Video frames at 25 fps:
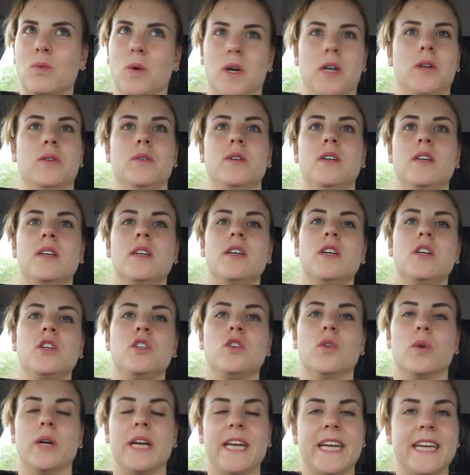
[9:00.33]
well,
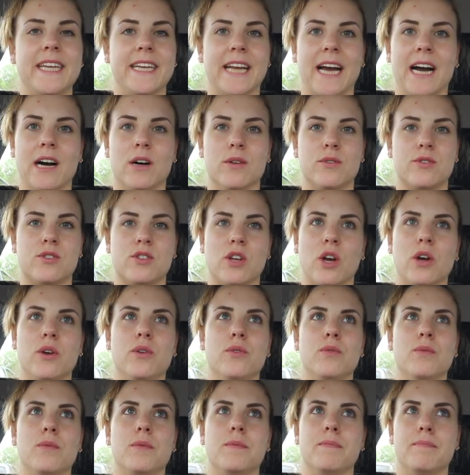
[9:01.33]
you're here now,
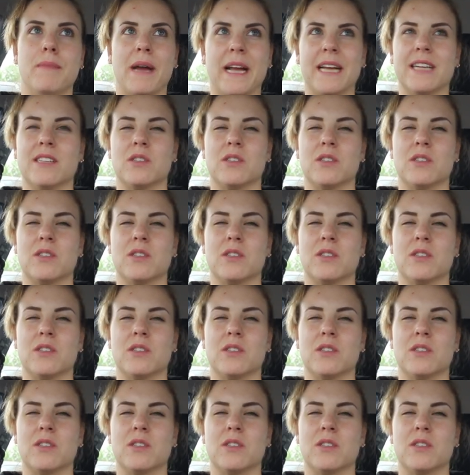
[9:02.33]
so may